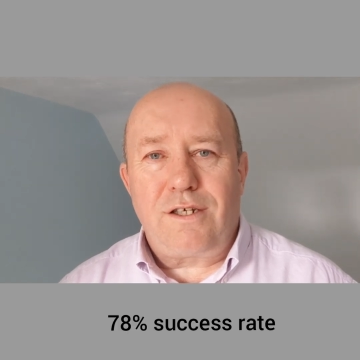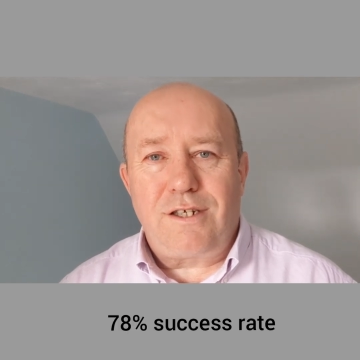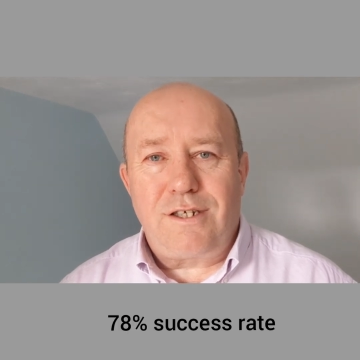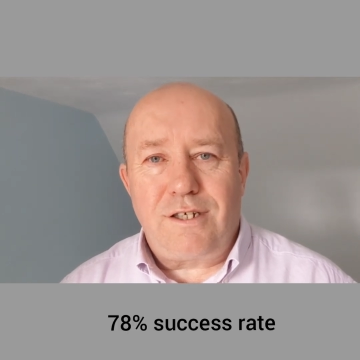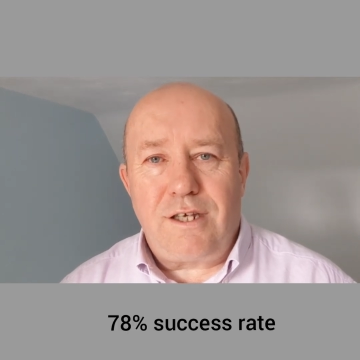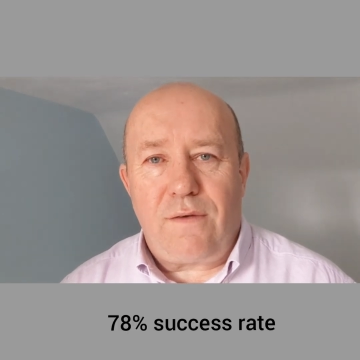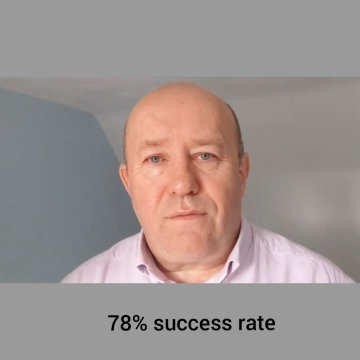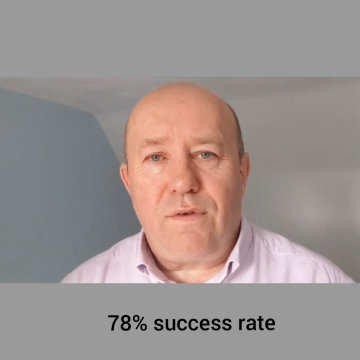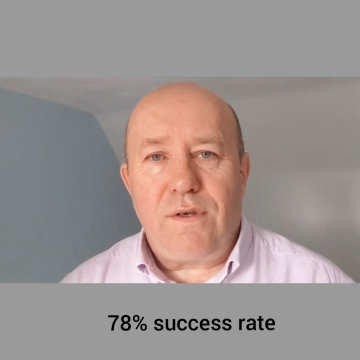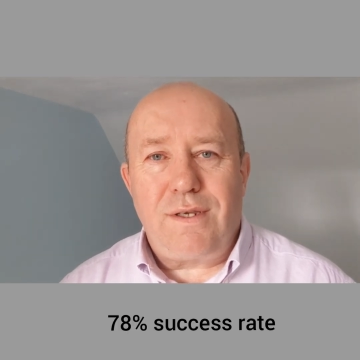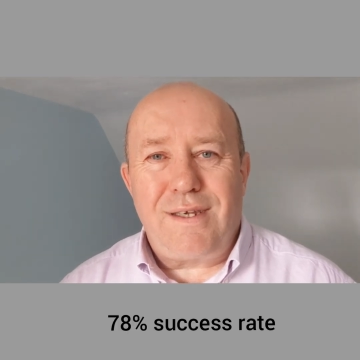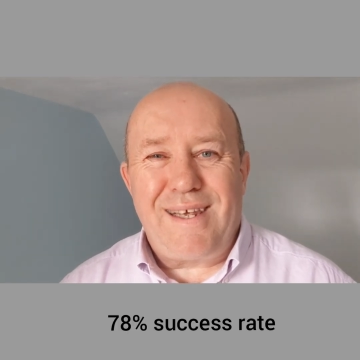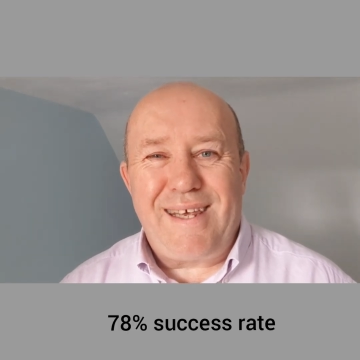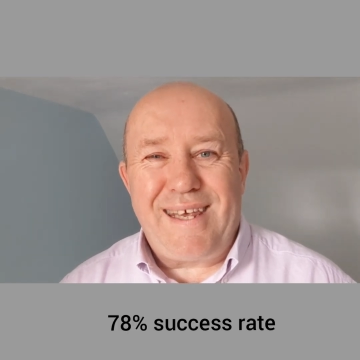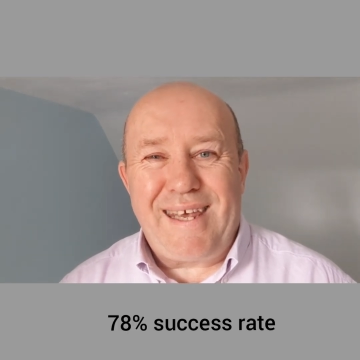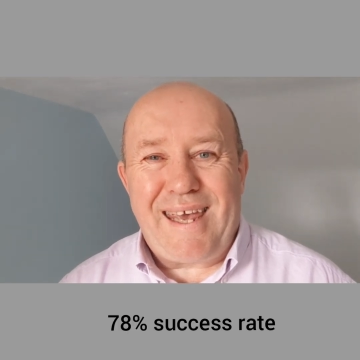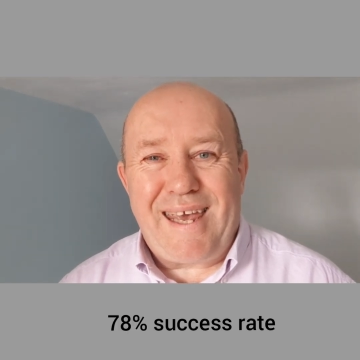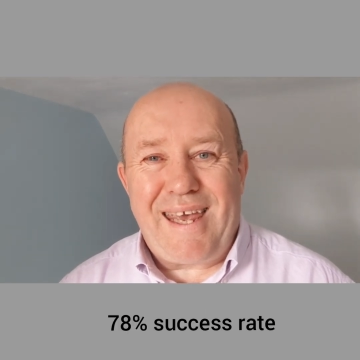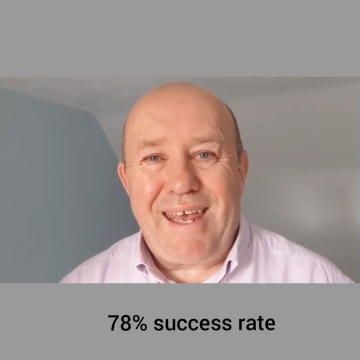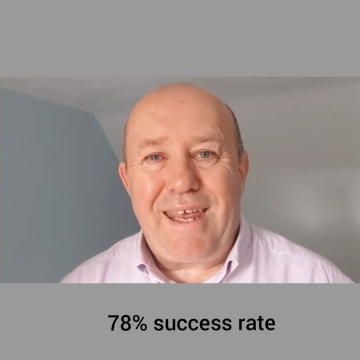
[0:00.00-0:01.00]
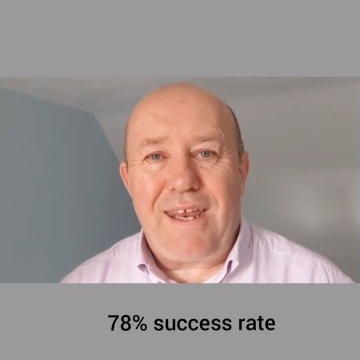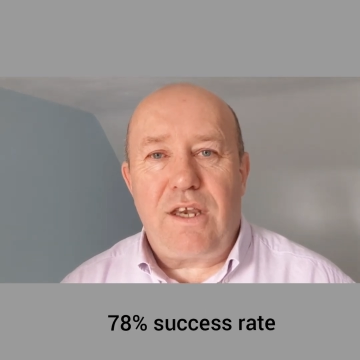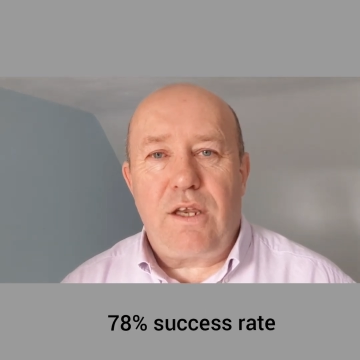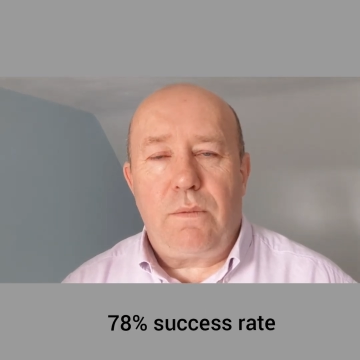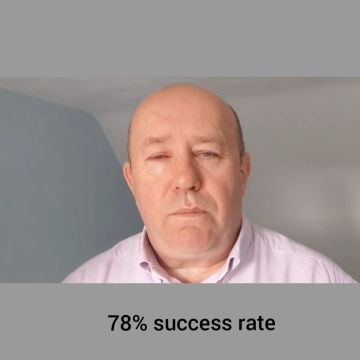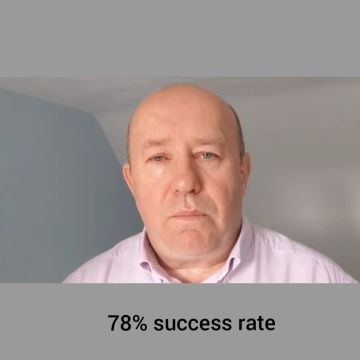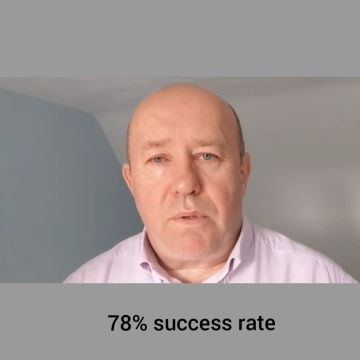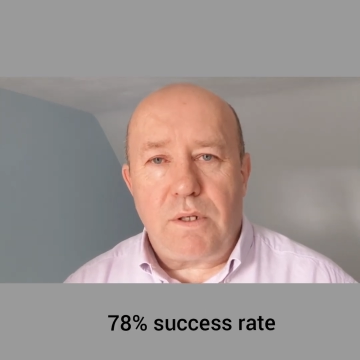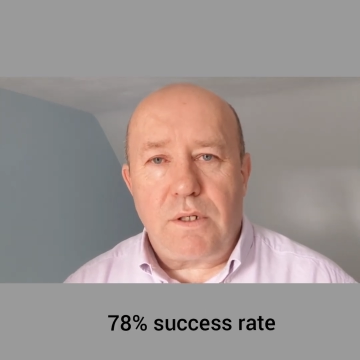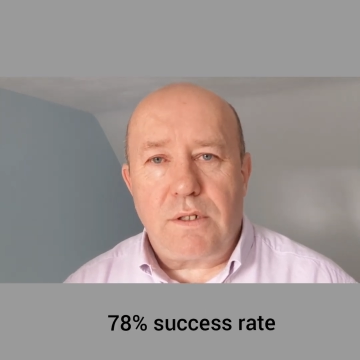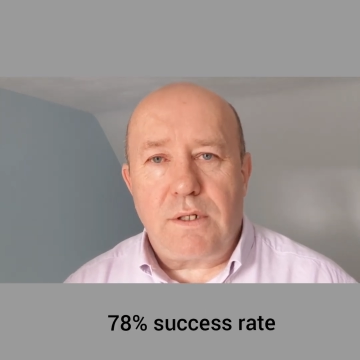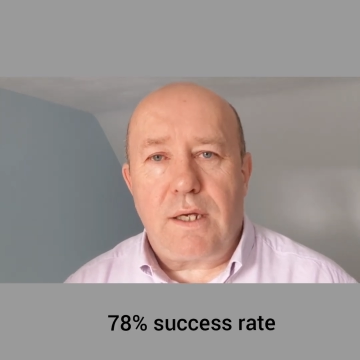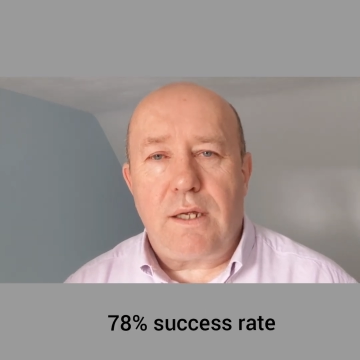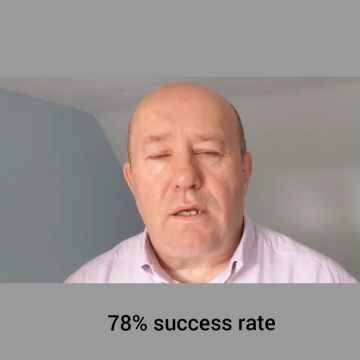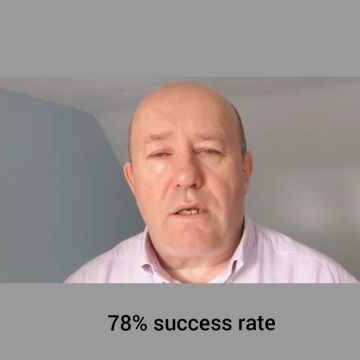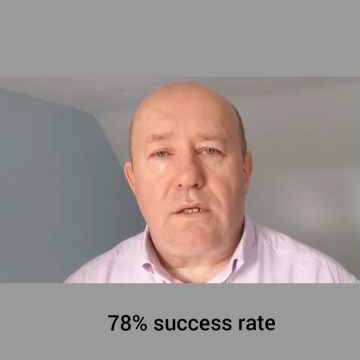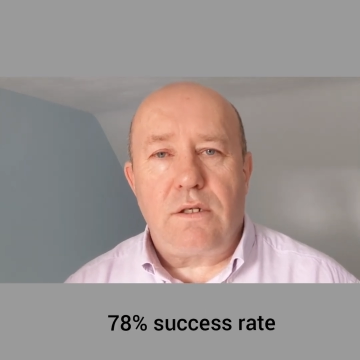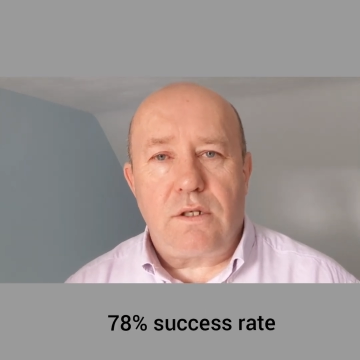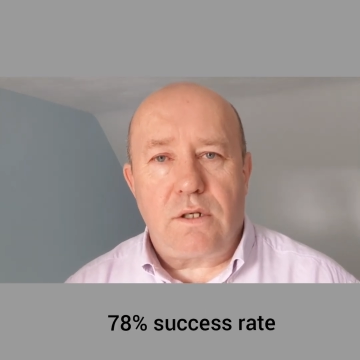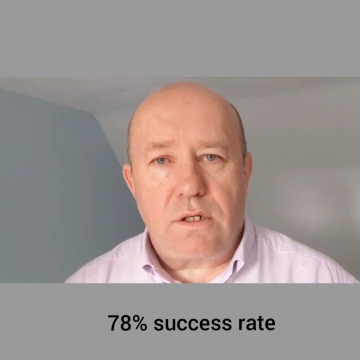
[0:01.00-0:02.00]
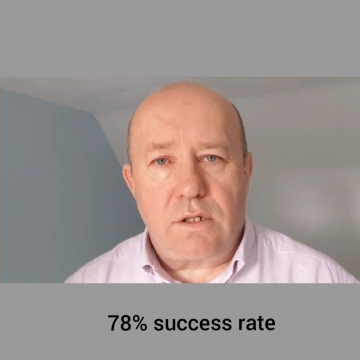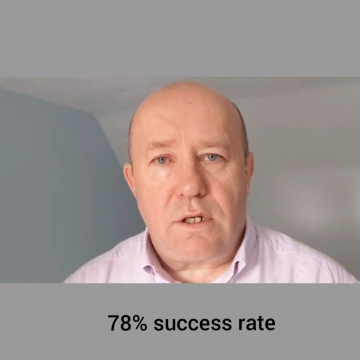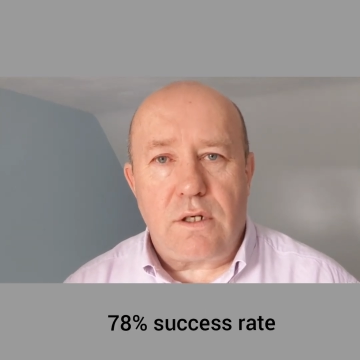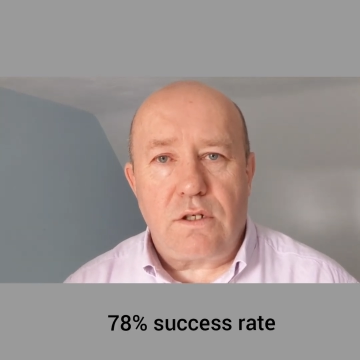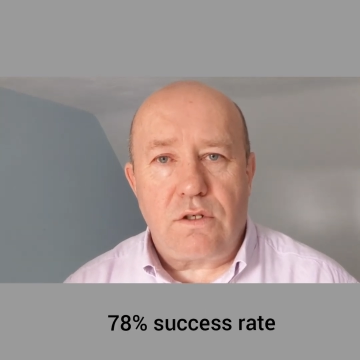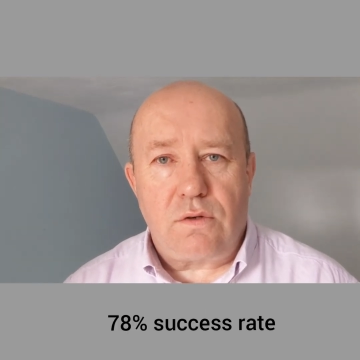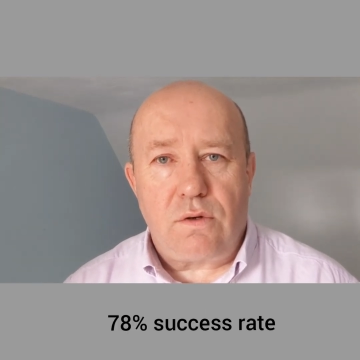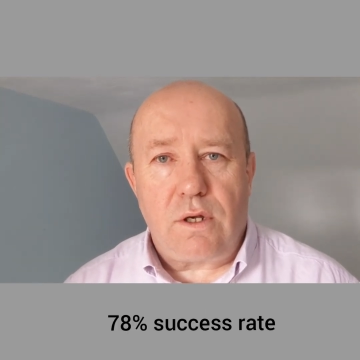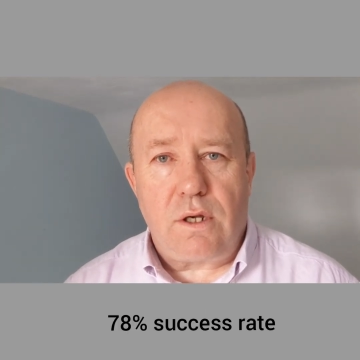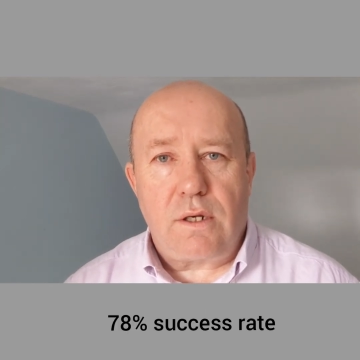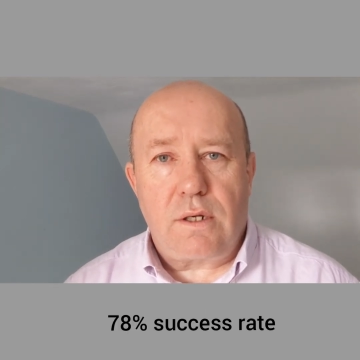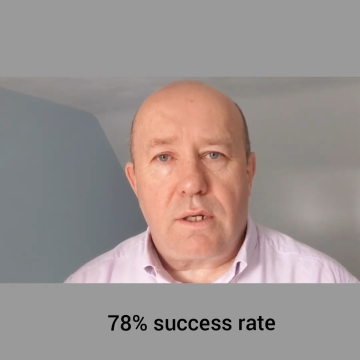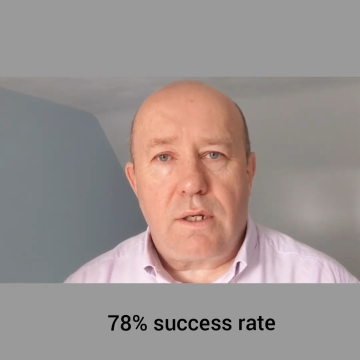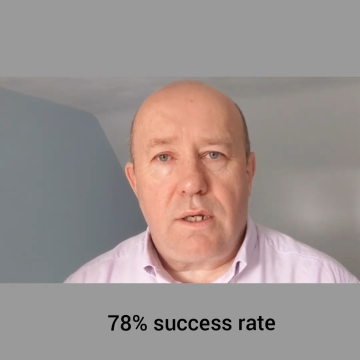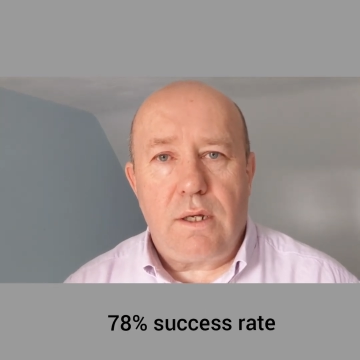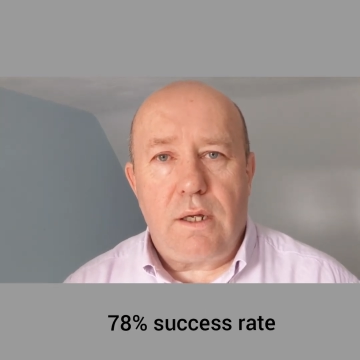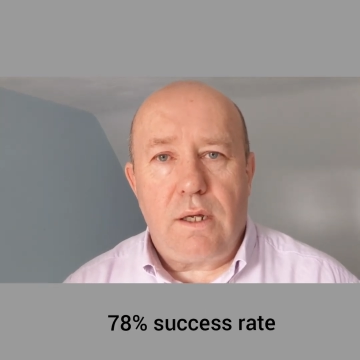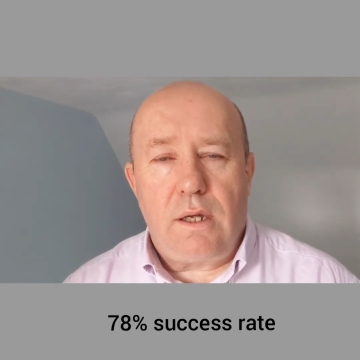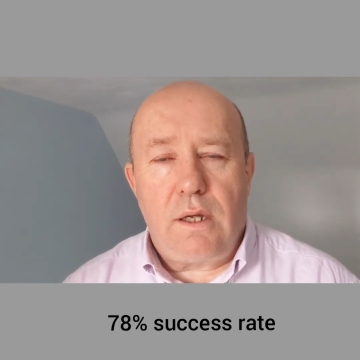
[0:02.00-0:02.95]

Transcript: 78% success rate.